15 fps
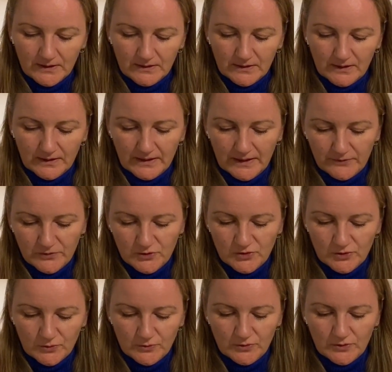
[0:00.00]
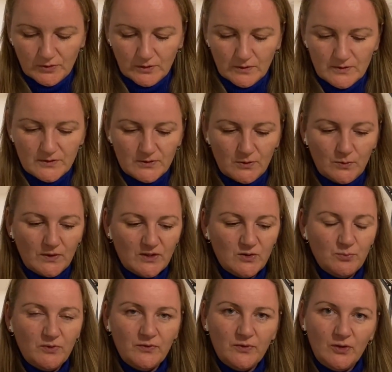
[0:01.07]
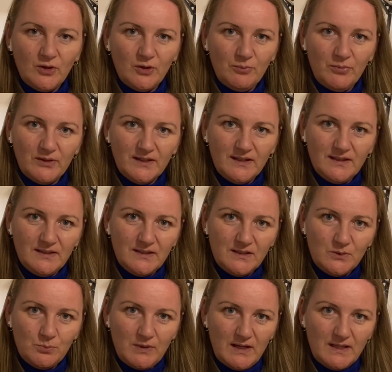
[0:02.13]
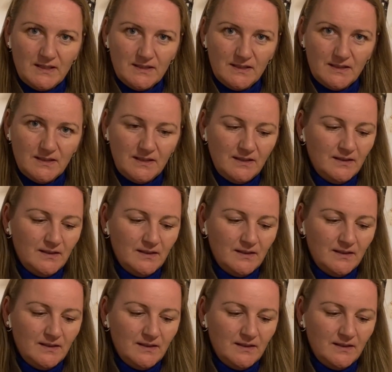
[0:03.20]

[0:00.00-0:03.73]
I have shown you also once before, but in this basket